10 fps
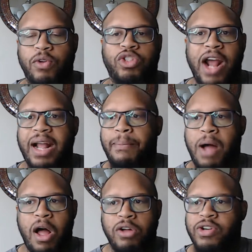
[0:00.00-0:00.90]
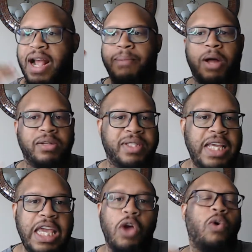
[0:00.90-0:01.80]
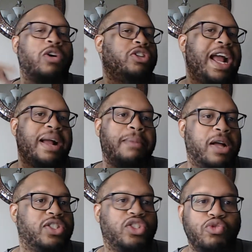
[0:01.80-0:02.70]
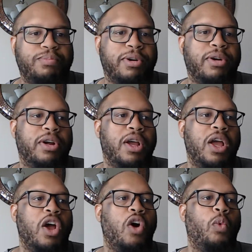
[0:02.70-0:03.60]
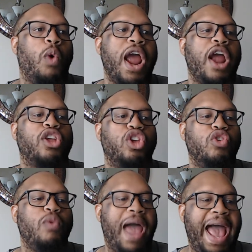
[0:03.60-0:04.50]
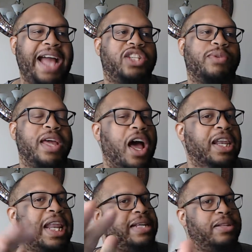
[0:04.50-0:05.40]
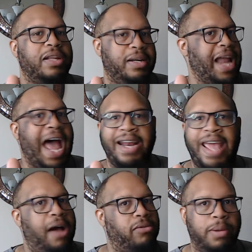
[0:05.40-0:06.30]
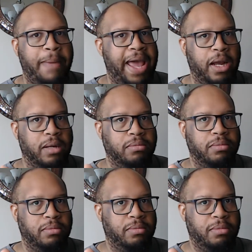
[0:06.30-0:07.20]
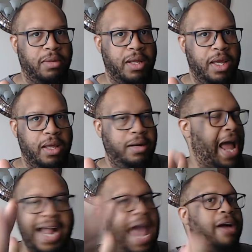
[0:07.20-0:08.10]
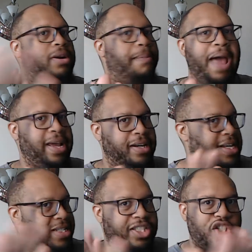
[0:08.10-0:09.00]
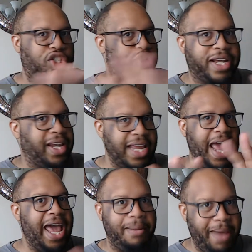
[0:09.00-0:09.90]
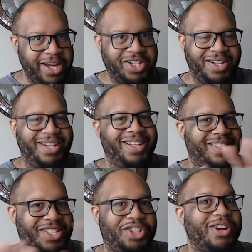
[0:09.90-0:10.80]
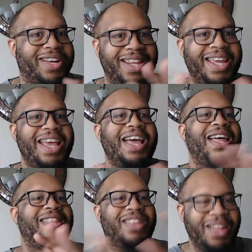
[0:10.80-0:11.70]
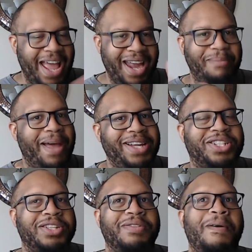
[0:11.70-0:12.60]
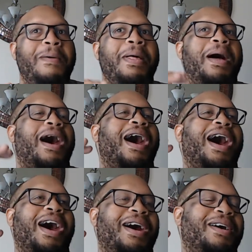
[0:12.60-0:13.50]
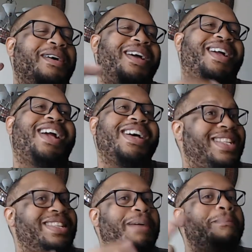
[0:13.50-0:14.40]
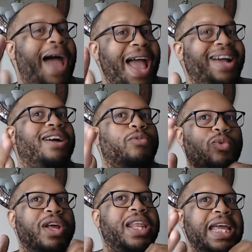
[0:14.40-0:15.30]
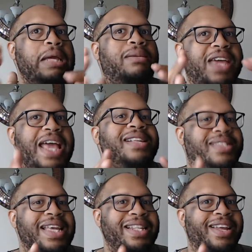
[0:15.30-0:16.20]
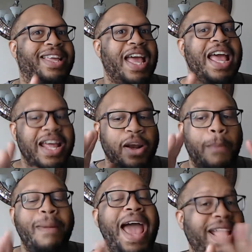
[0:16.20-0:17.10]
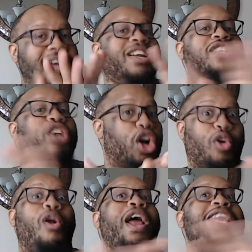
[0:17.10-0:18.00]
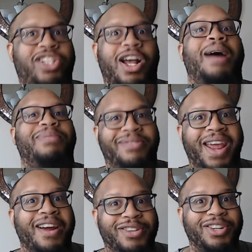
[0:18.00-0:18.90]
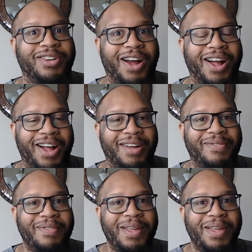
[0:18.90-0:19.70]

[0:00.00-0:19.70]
Dragon Ball, Dragon Ball Z, or Dragon Ball Super, where you actually, unless not counting the manga, not counting the manga. This is strictly animation. This is strictly the animation. Uh, because the manga really gets in the the manga does a great job of character uh